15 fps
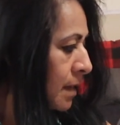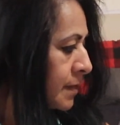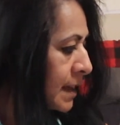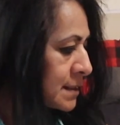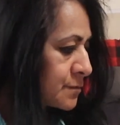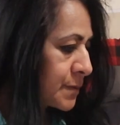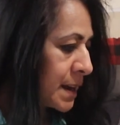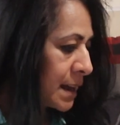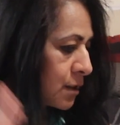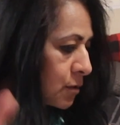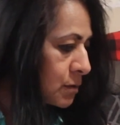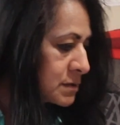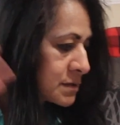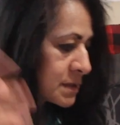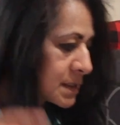that's when I
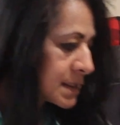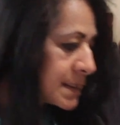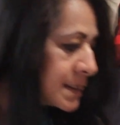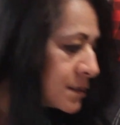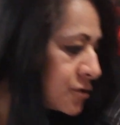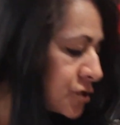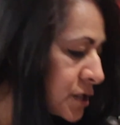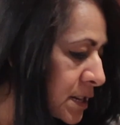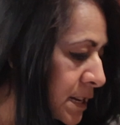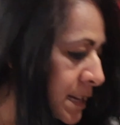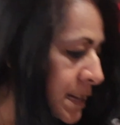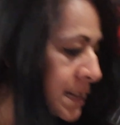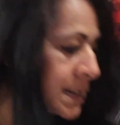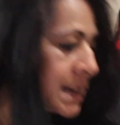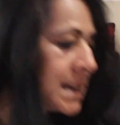go into the
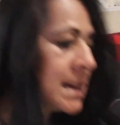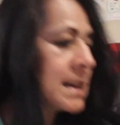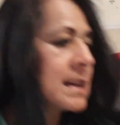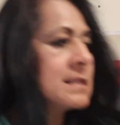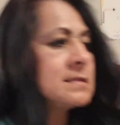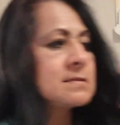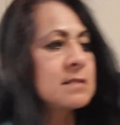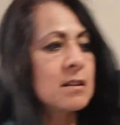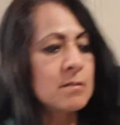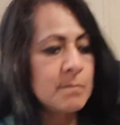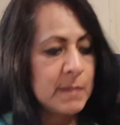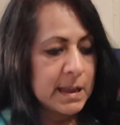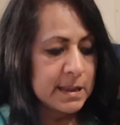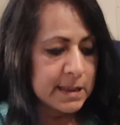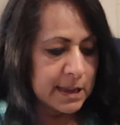kitchen and I start
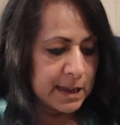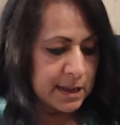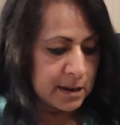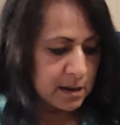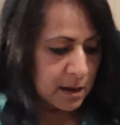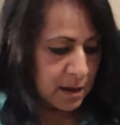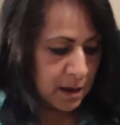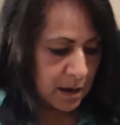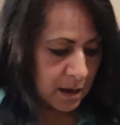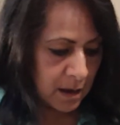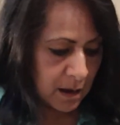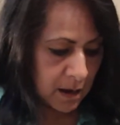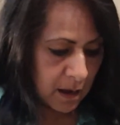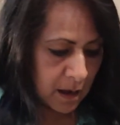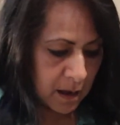making
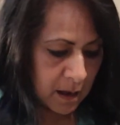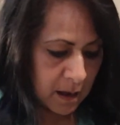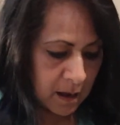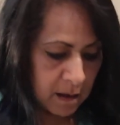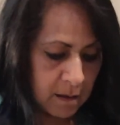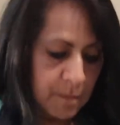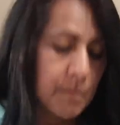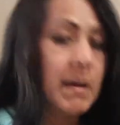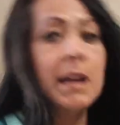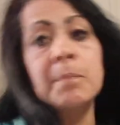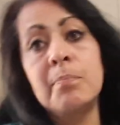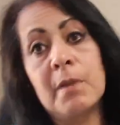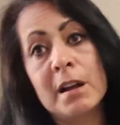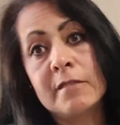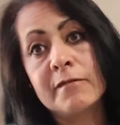my
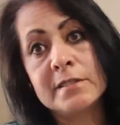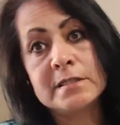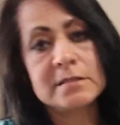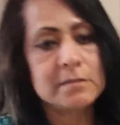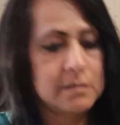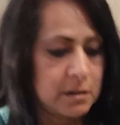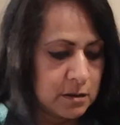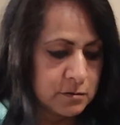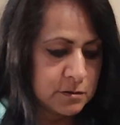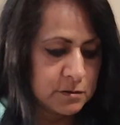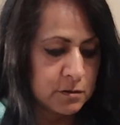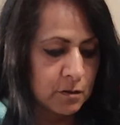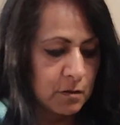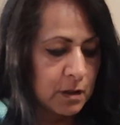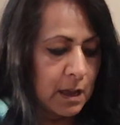breakfast.
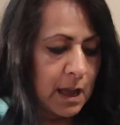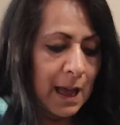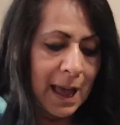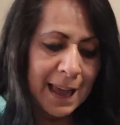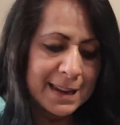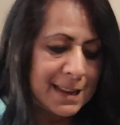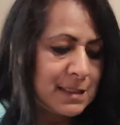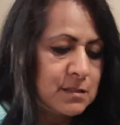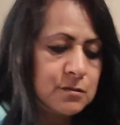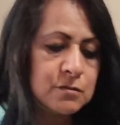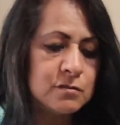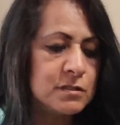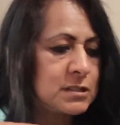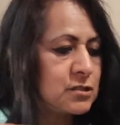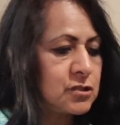So I didn't do
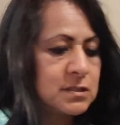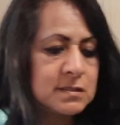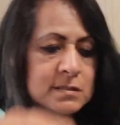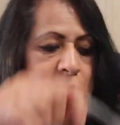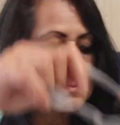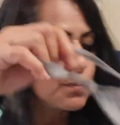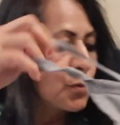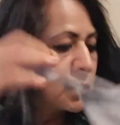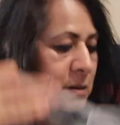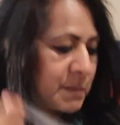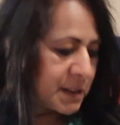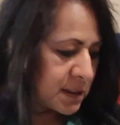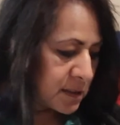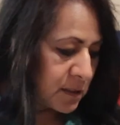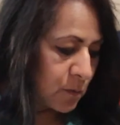dishes this morning
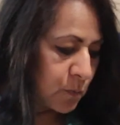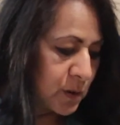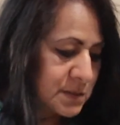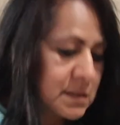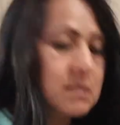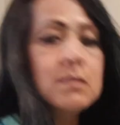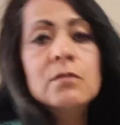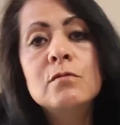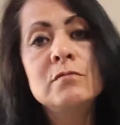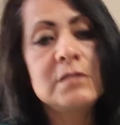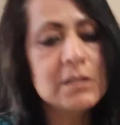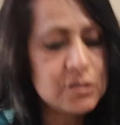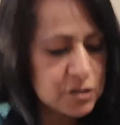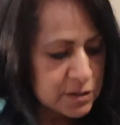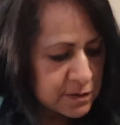because there wasn't no
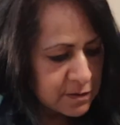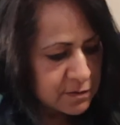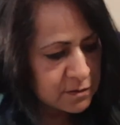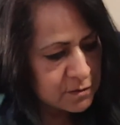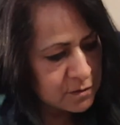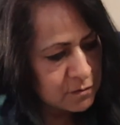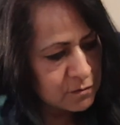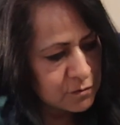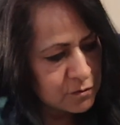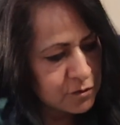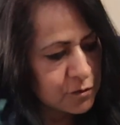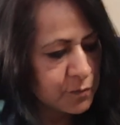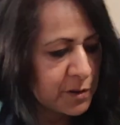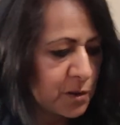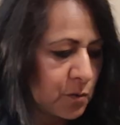dishes to
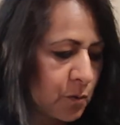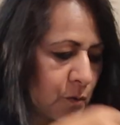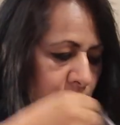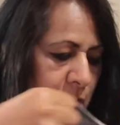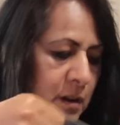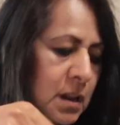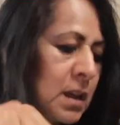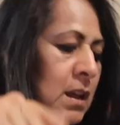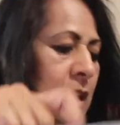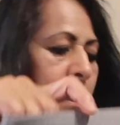record.